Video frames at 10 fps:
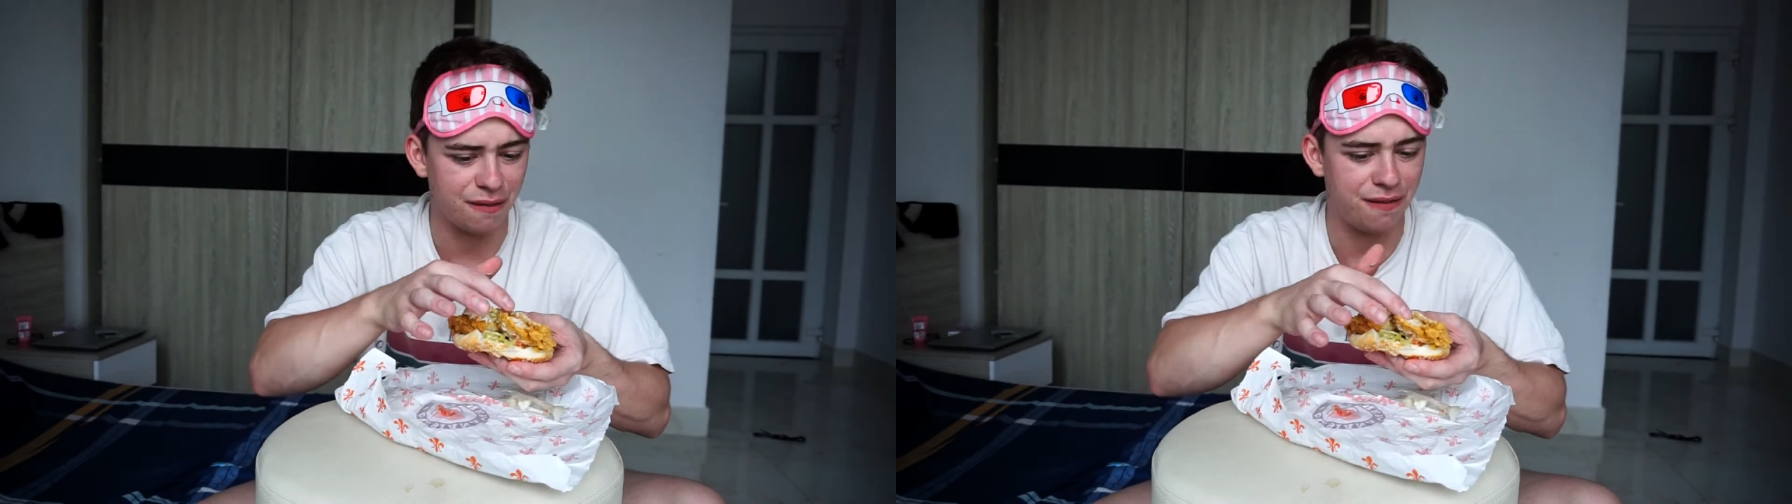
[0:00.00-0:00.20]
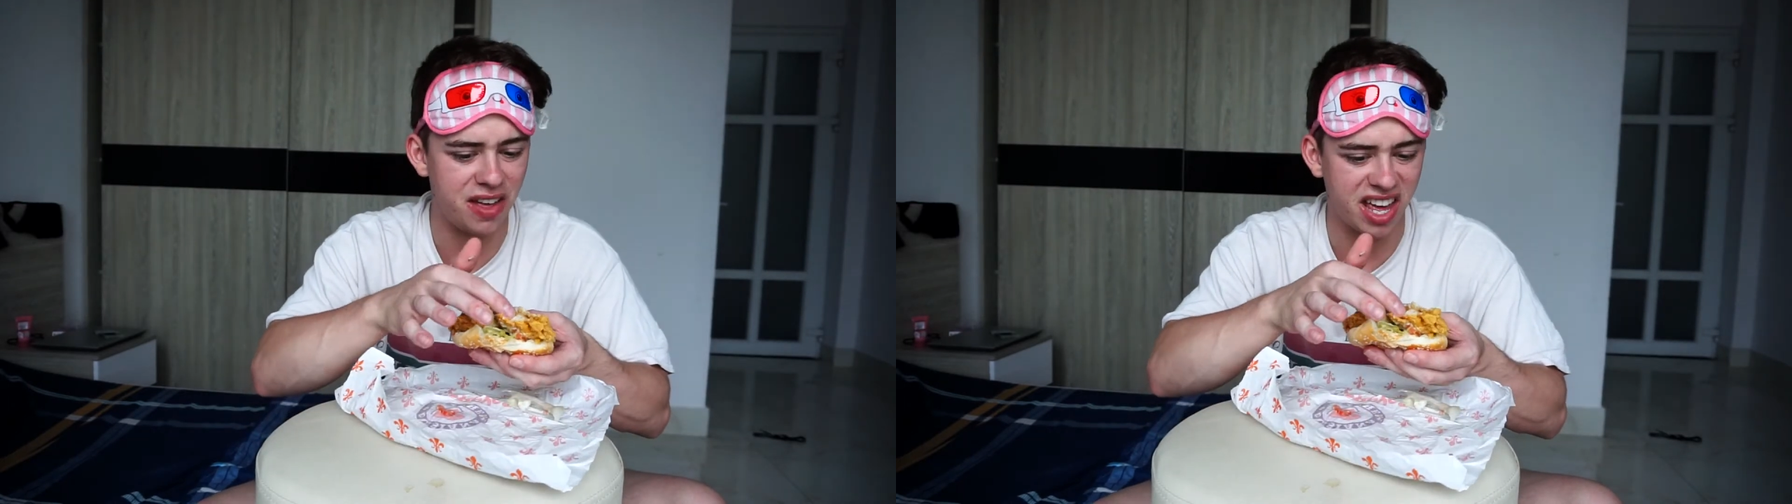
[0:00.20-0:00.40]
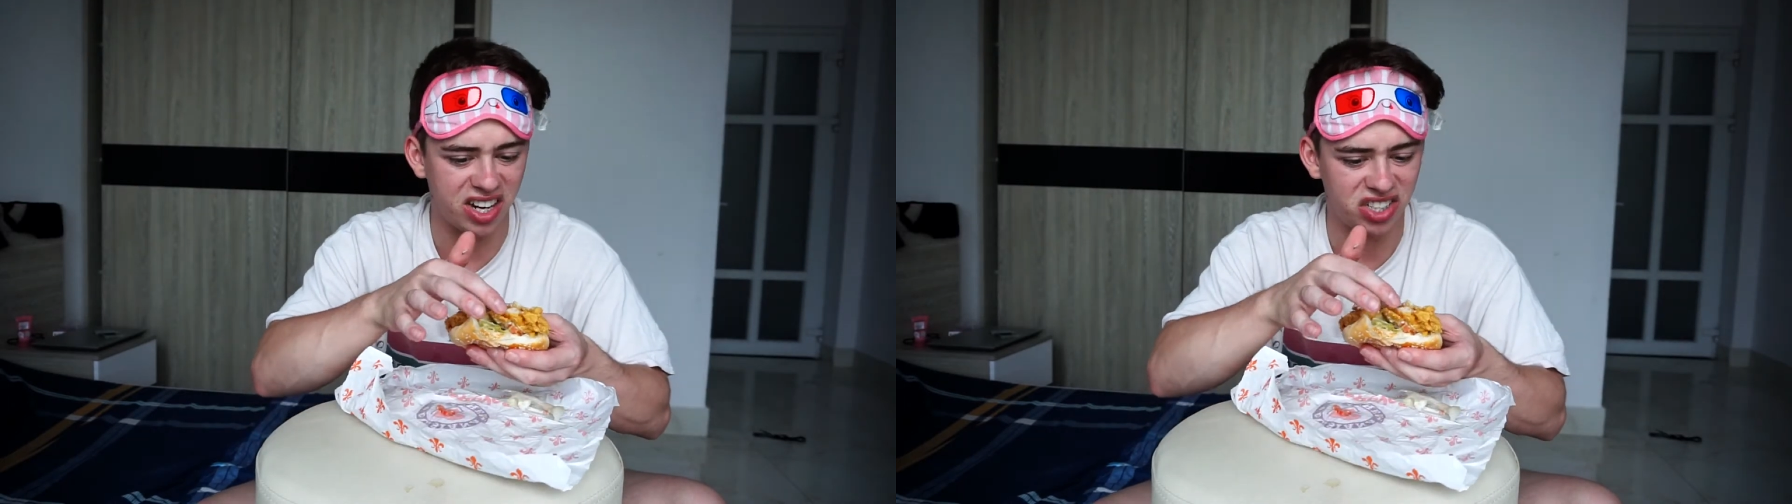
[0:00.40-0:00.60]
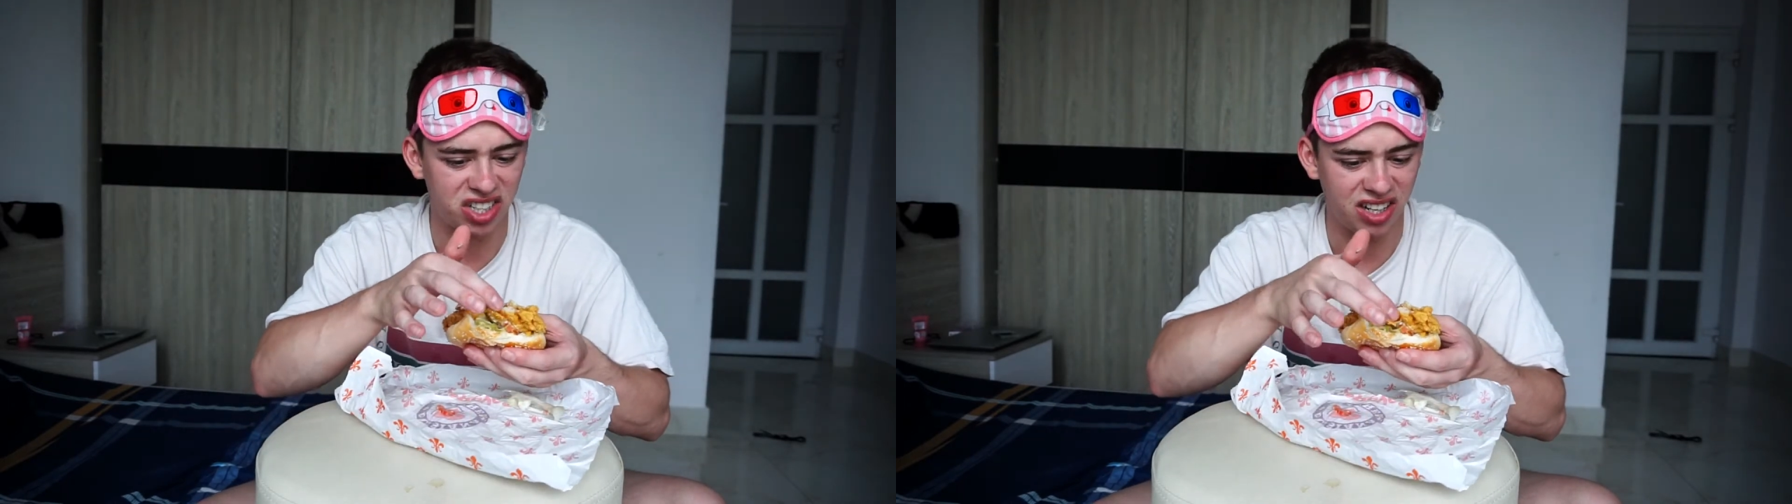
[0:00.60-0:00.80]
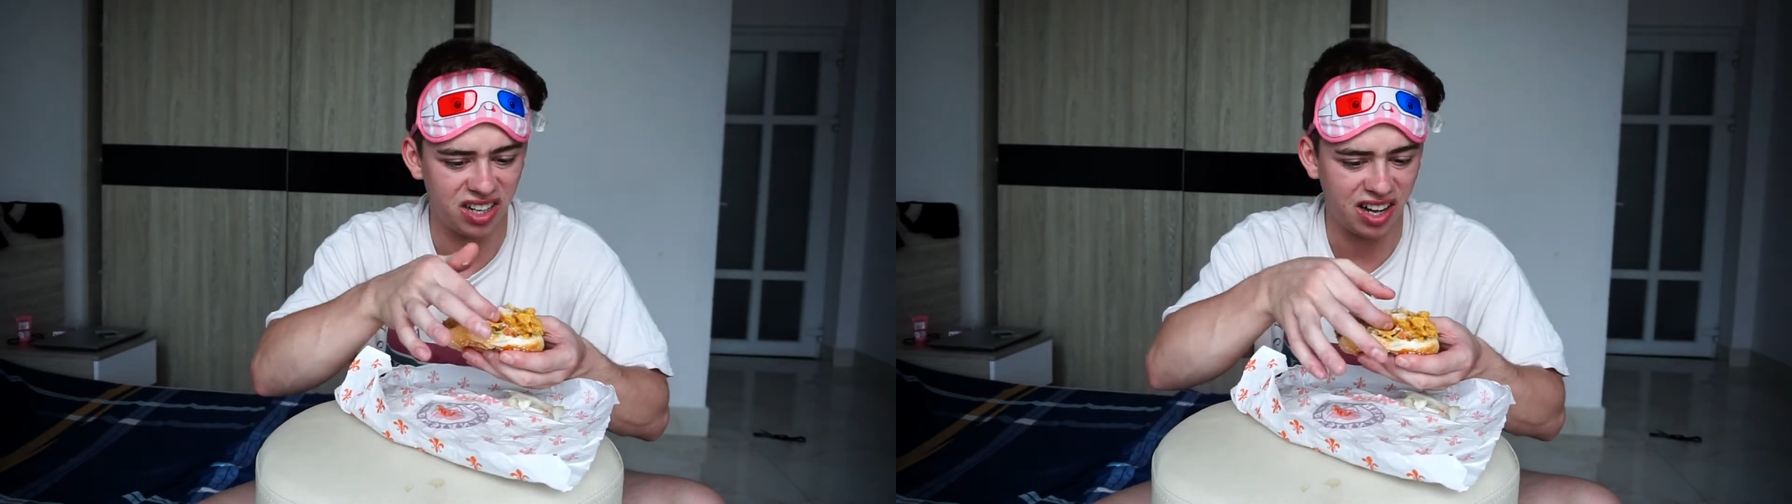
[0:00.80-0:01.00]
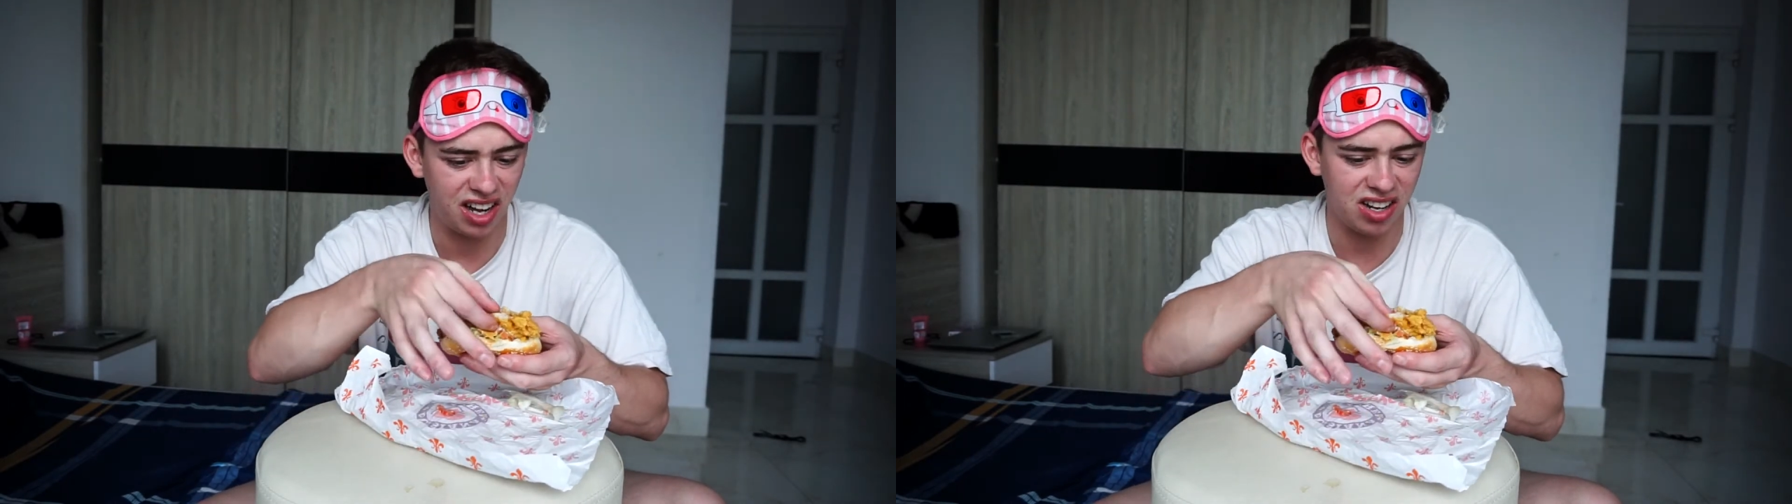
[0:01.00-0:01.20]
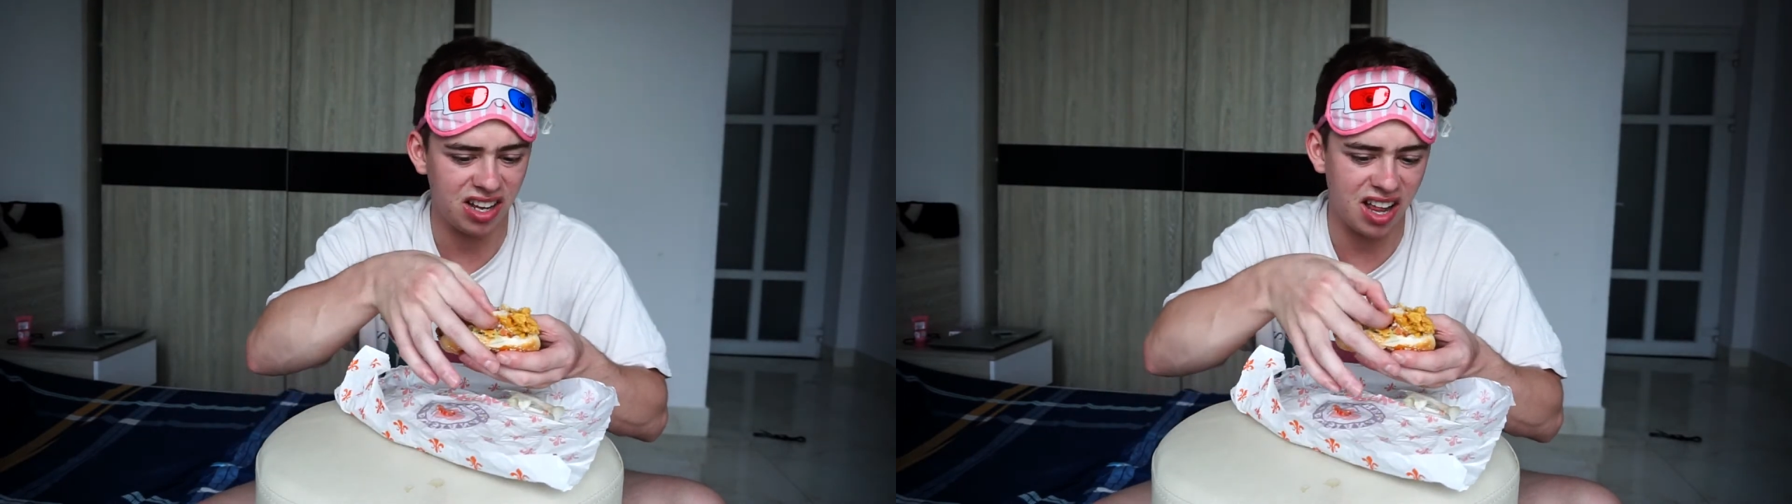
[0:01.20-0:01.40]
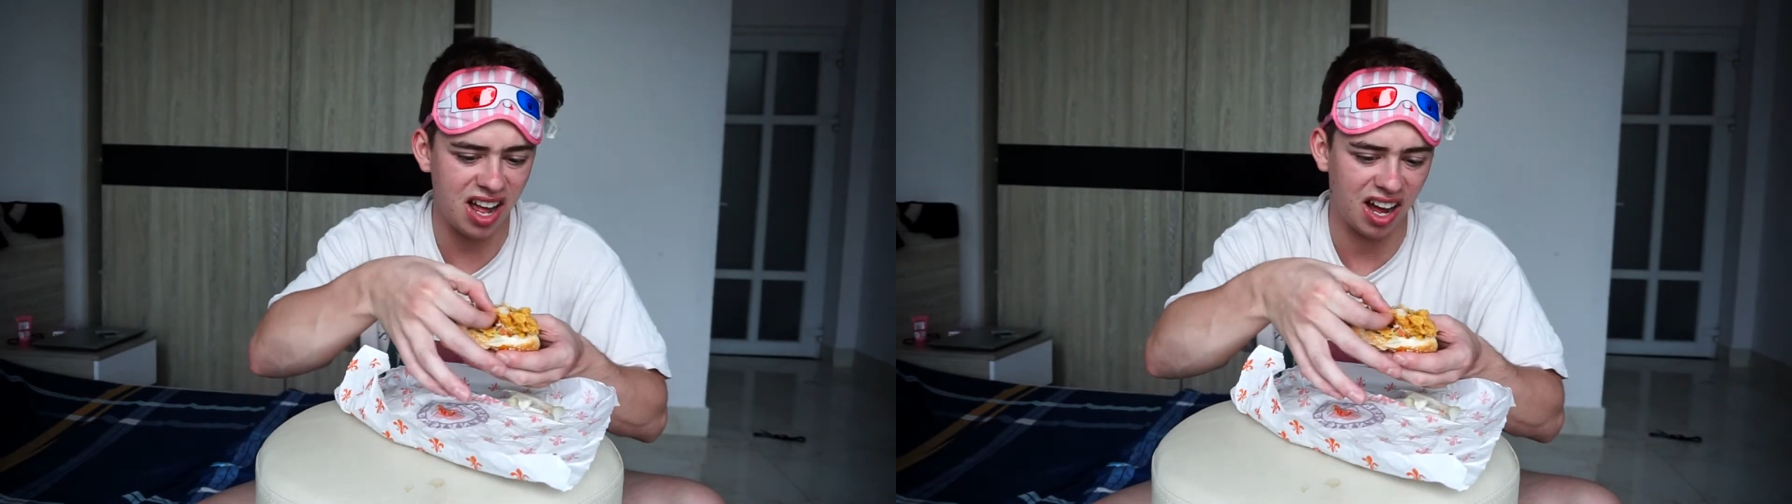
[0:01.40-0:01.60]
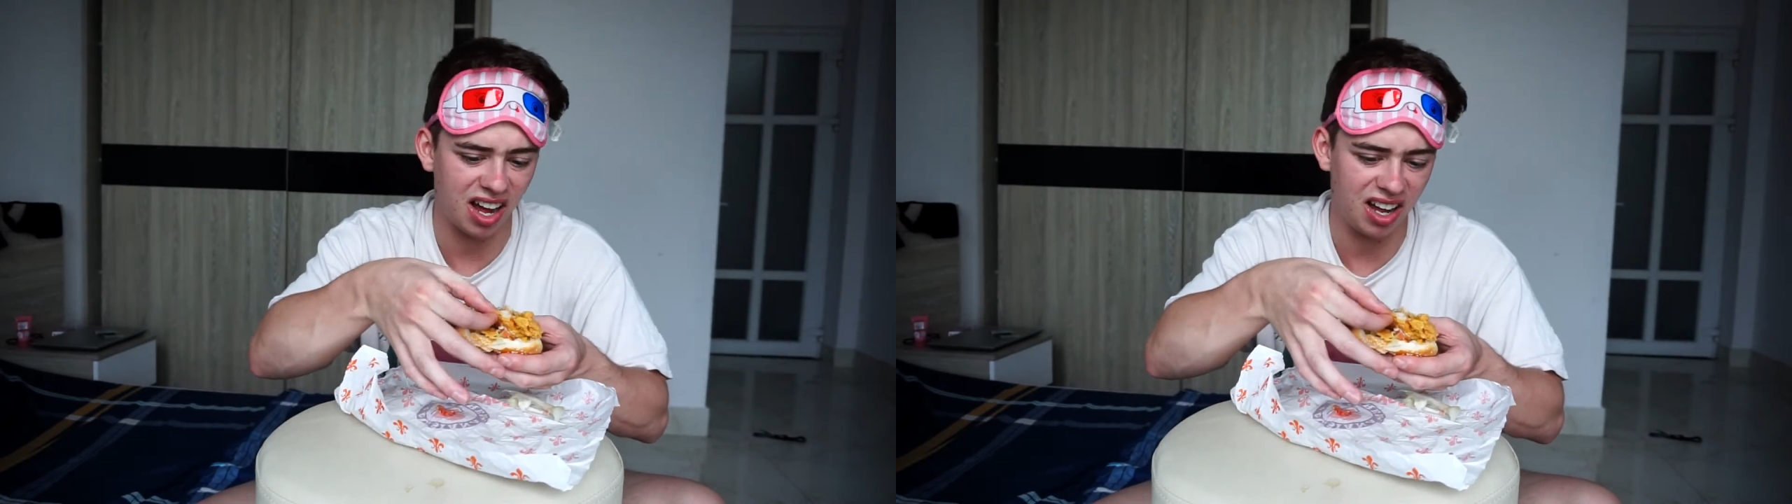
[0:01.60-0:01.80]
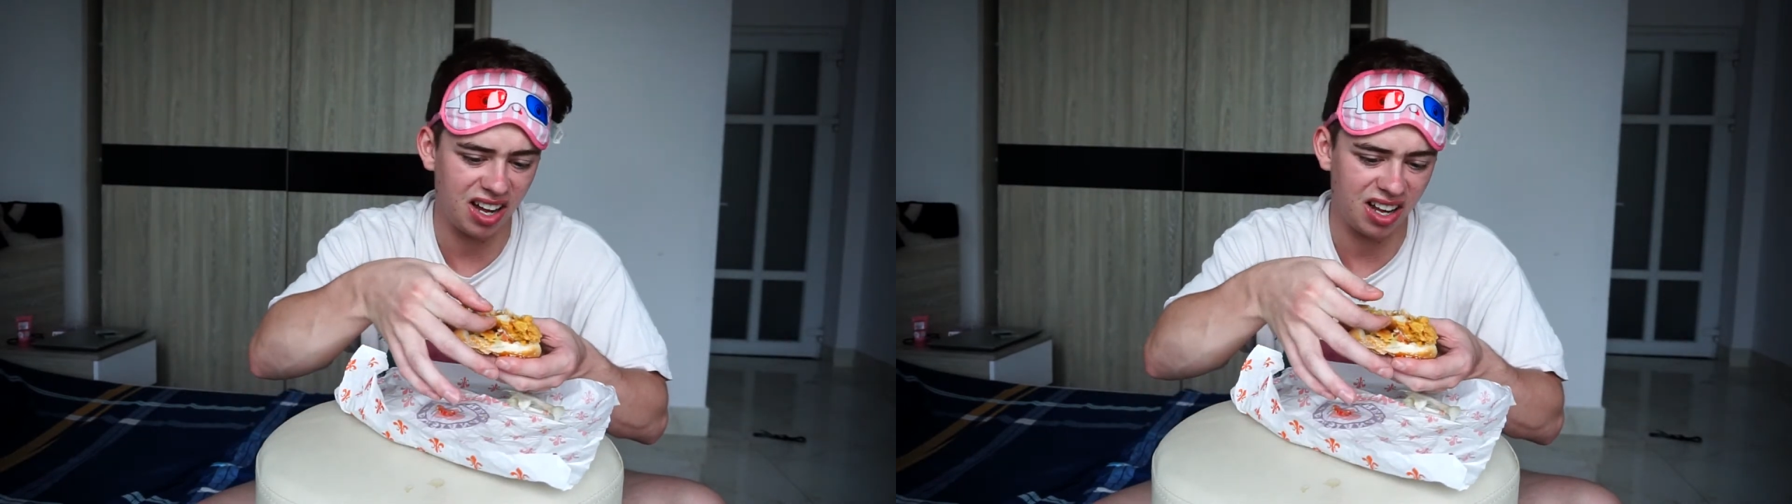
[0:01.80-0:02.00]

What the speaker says: fish. Oh, look at that.